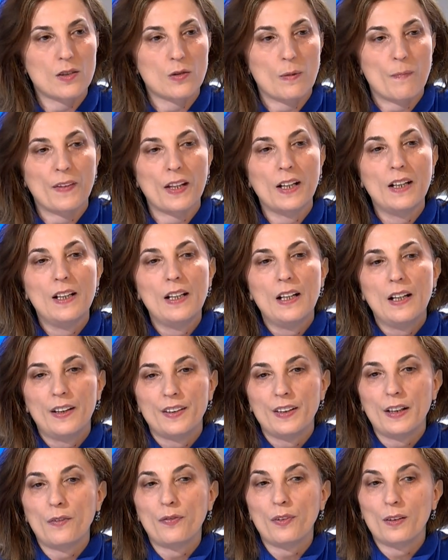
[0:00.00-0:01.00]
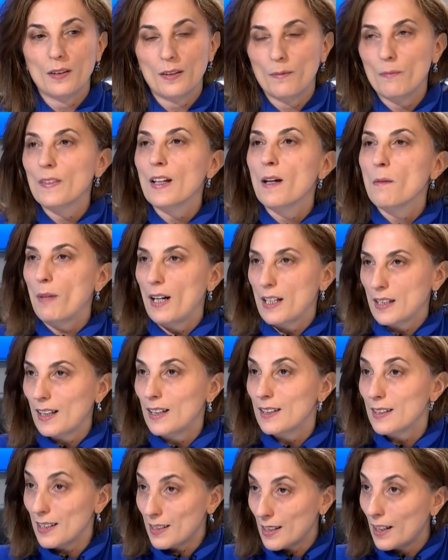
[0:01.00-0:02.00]
of beneficial owners of
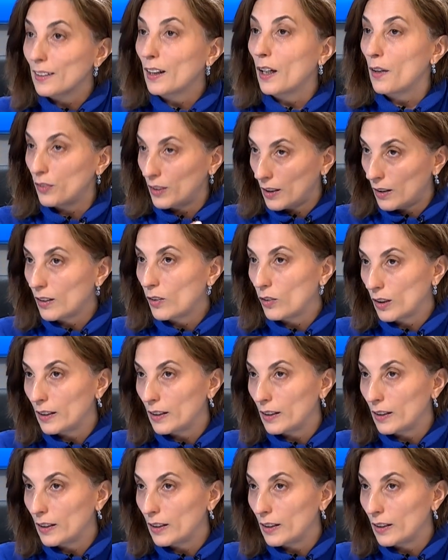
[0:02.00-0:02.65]
the companies,